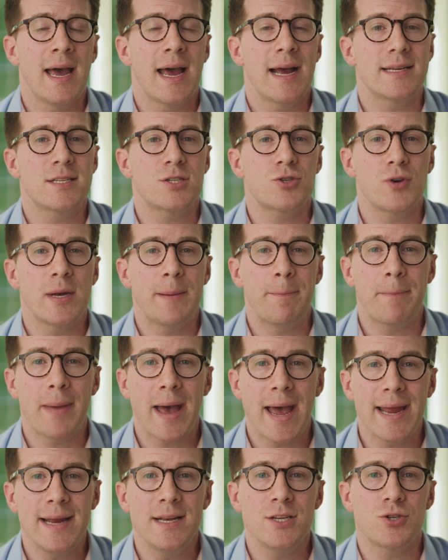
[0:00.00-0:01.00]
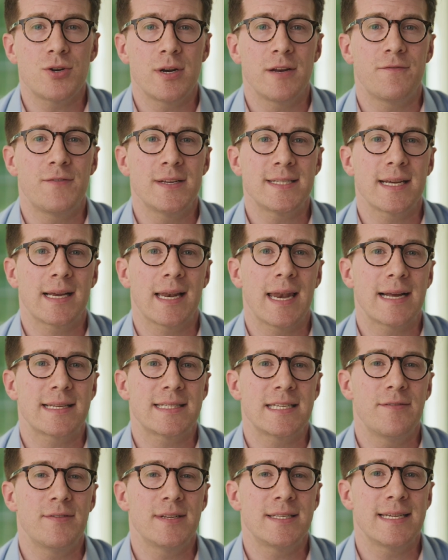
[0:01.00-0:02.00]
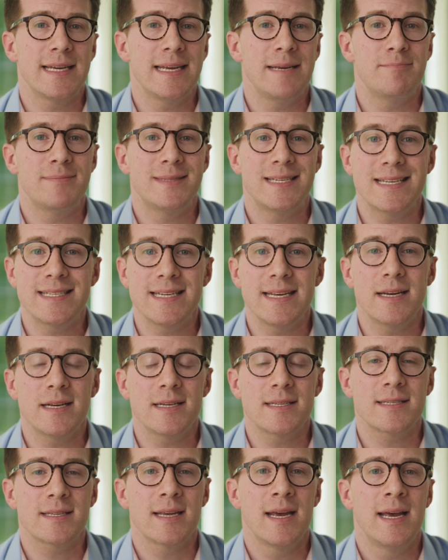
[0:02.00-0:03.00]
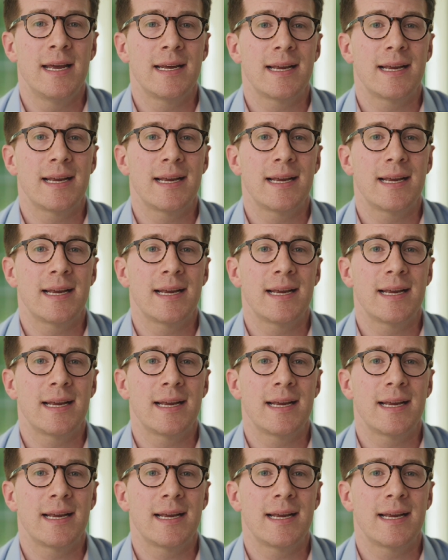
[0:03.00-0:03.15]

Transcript: extreme pain during physical activity, dizziness,